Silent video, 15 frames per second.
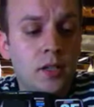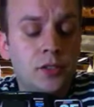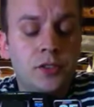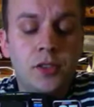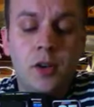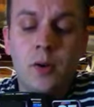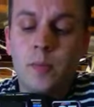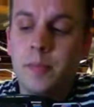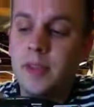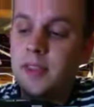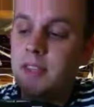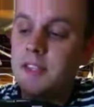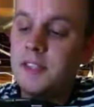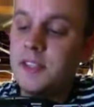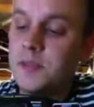So,
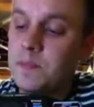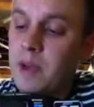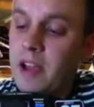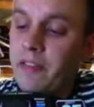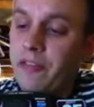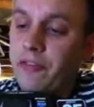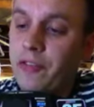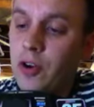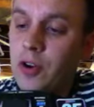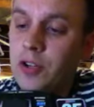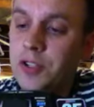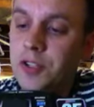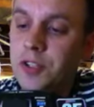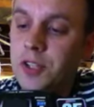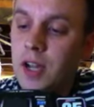but this is my
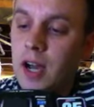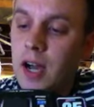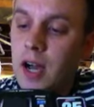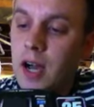first